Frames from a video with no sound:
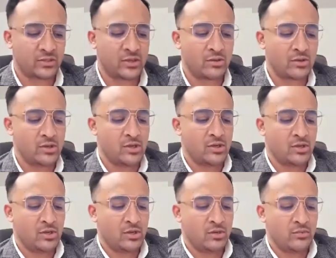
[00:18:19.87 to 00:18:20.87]
So
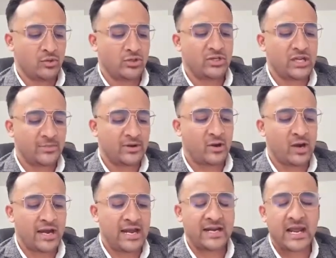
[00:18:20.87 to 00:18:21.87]
we should keep an
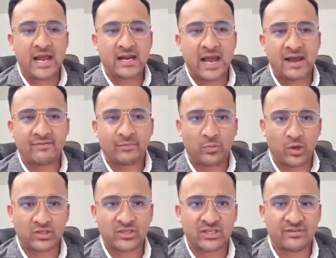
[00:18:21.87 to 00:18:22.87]
eye and have a
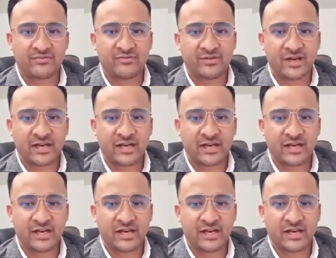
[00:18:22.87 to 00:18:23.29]
positive